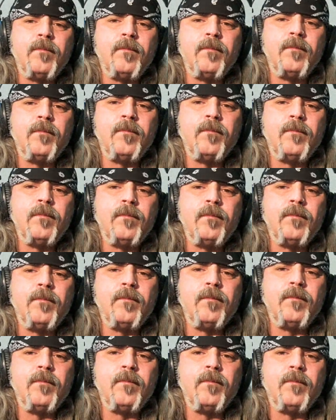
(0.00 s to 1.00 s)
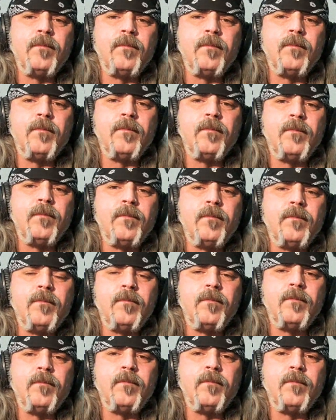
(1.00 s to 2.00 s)

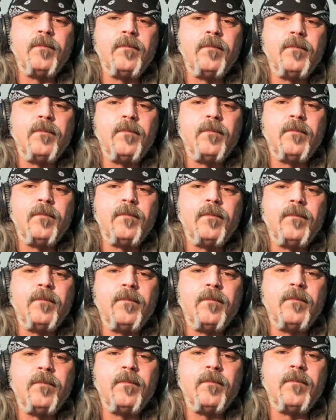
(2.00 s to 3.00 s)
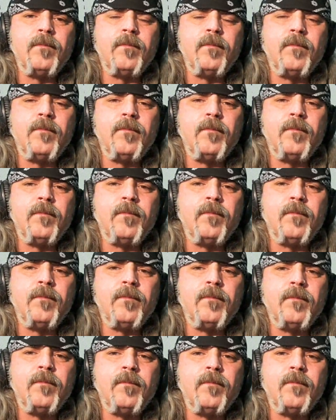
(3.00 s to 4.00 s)

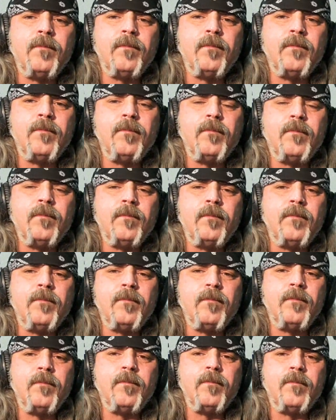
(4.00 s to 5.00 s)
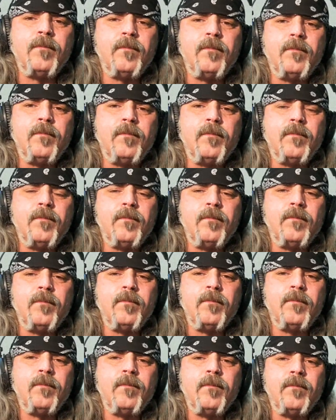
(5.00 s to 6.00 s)

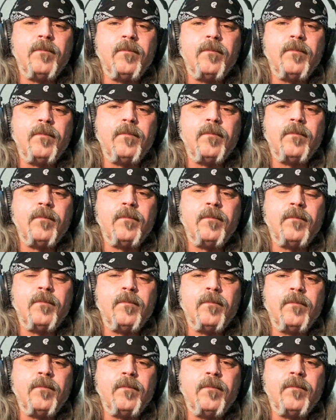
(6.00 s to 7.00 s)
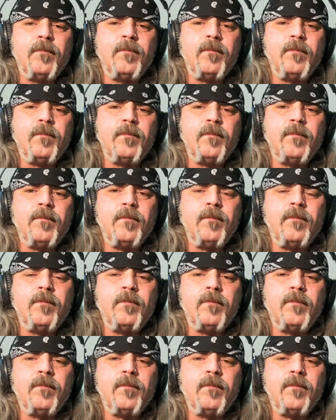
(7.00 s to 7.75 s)
(not speaking)